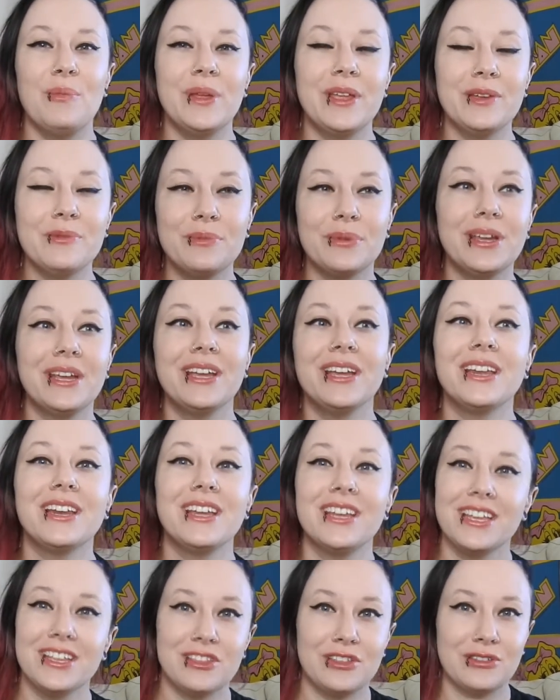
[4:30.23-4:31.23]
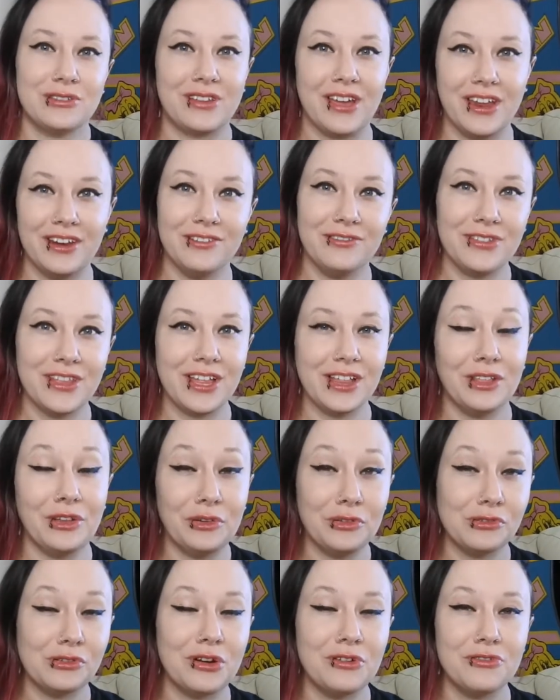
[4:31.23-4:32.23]
him being in it, and just kind of that
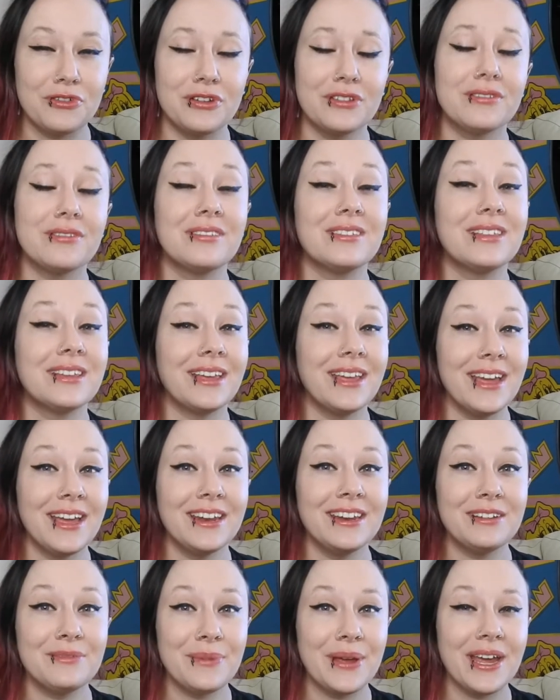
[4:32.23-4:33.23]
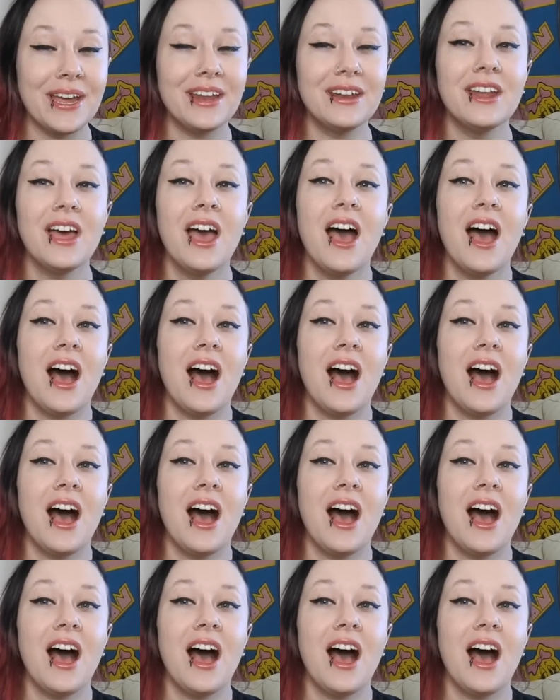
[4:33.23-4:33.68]
little reference to Candyman.